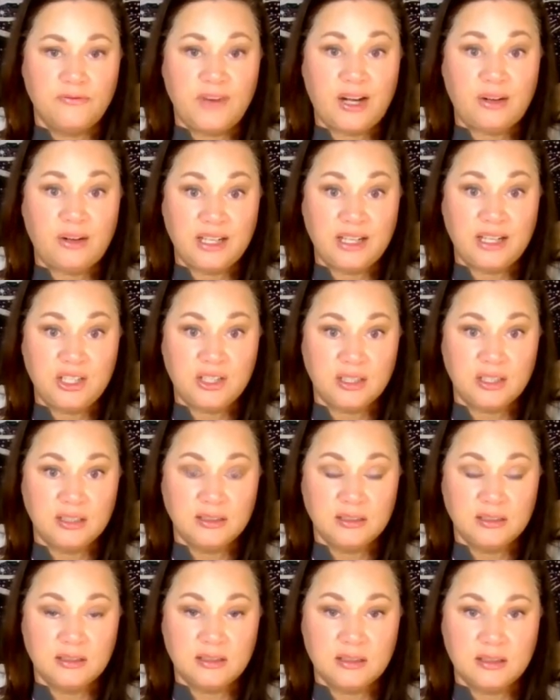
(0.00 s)

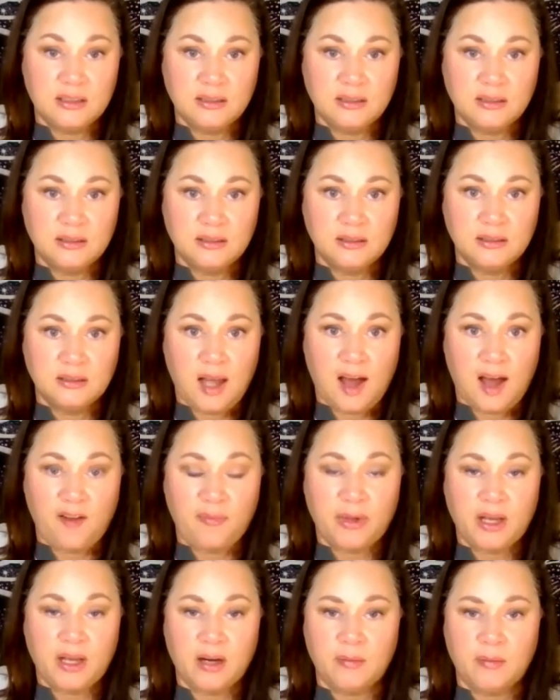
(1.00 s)
federations
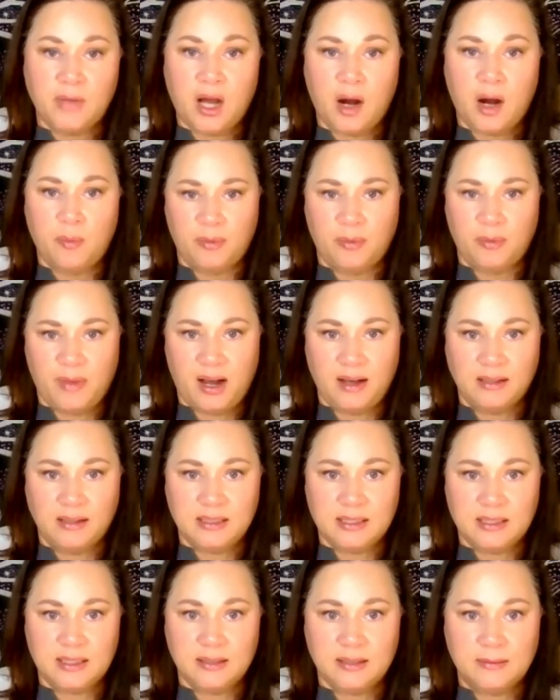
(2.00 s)
have become
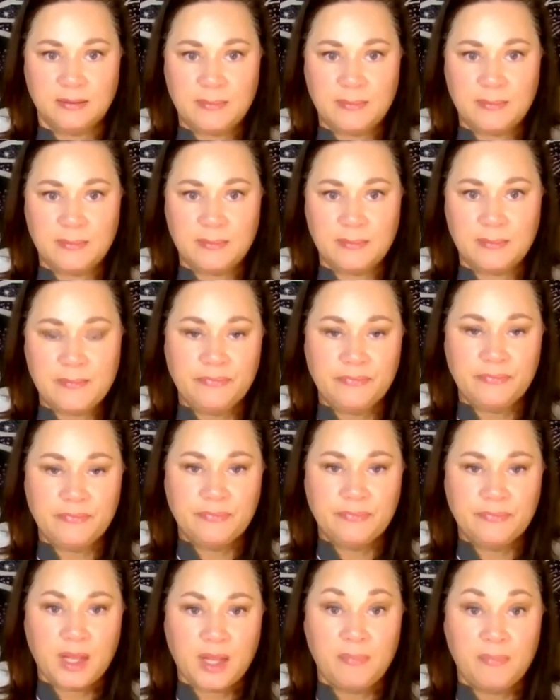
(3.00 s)
compromised
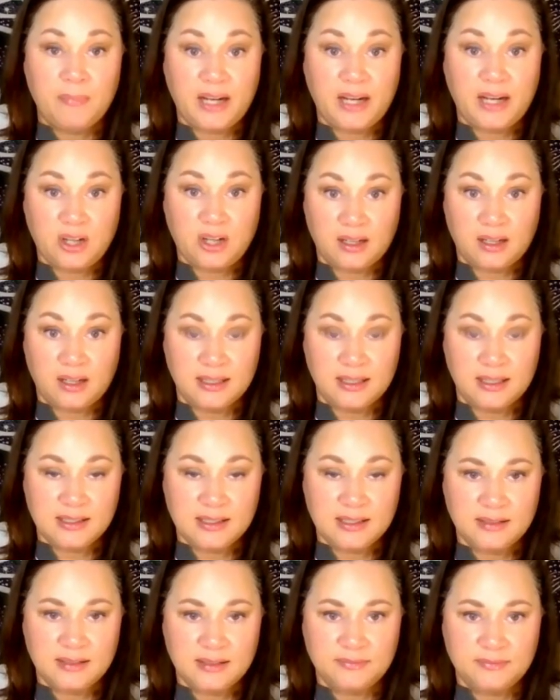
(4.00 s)
by
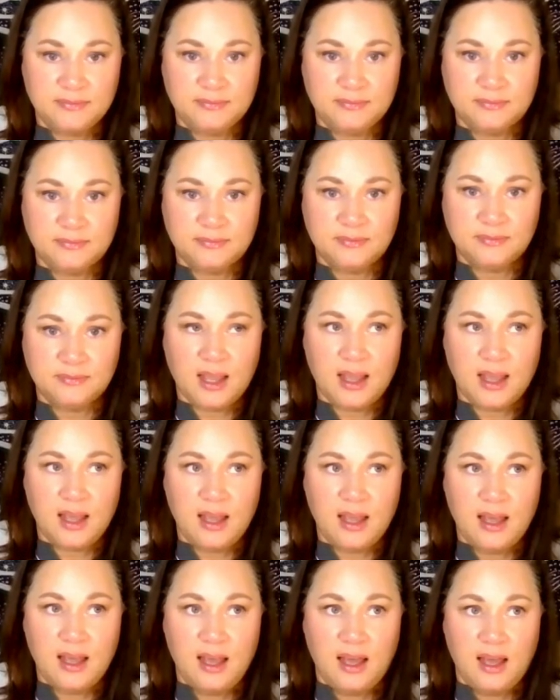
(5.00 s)
darkness.
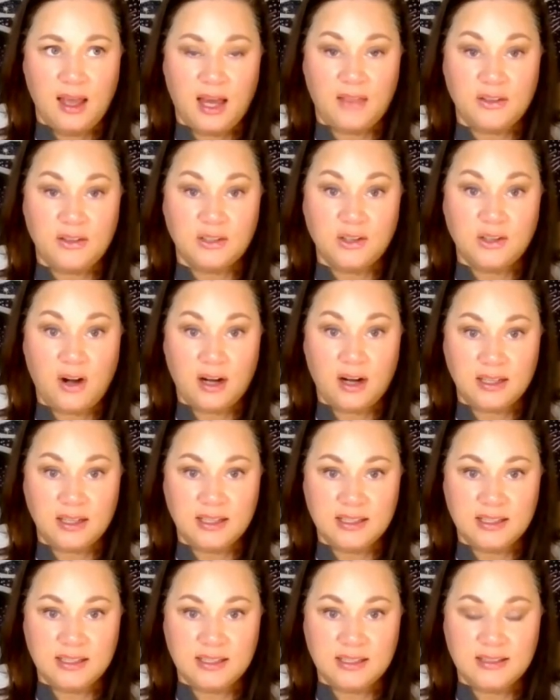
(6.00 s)
And the
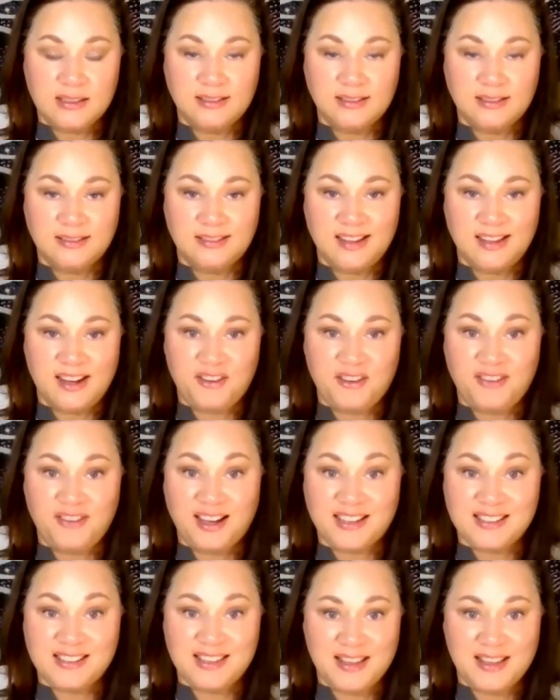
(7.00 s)
darkness that
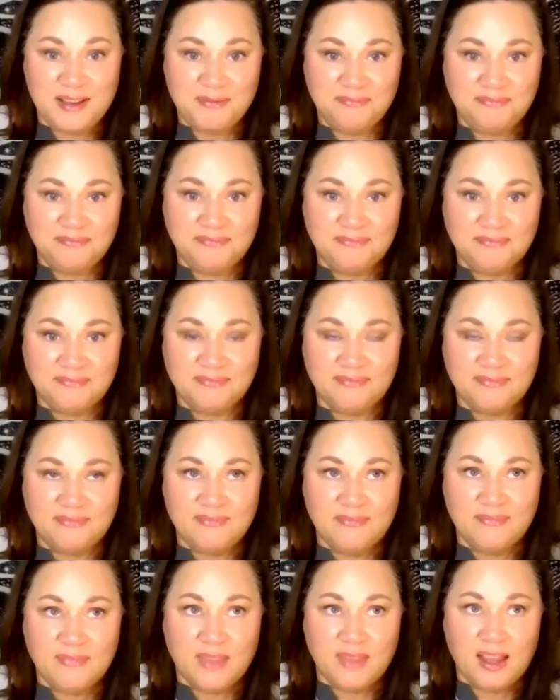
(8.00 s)
affects them
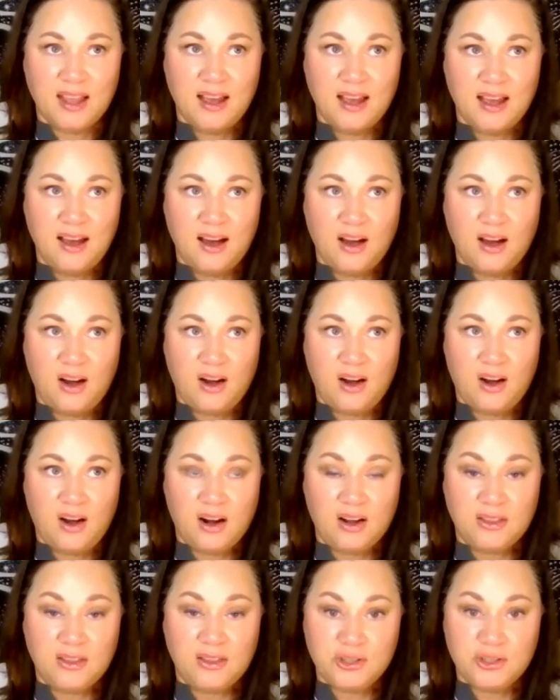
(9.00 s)

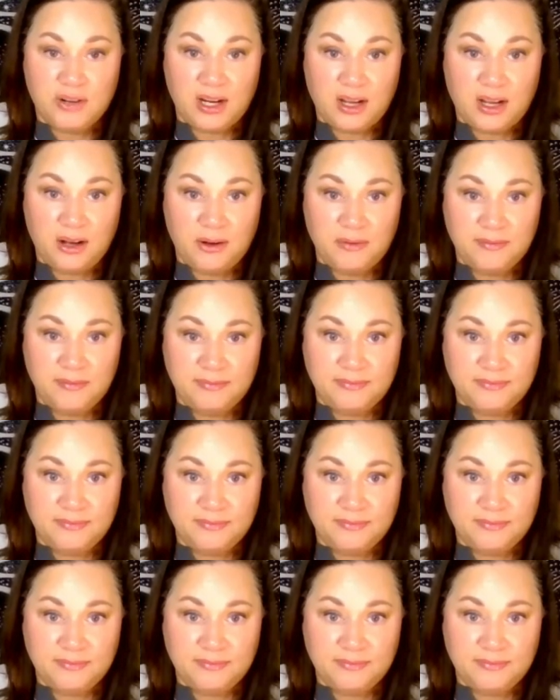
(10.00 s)
are the Draco.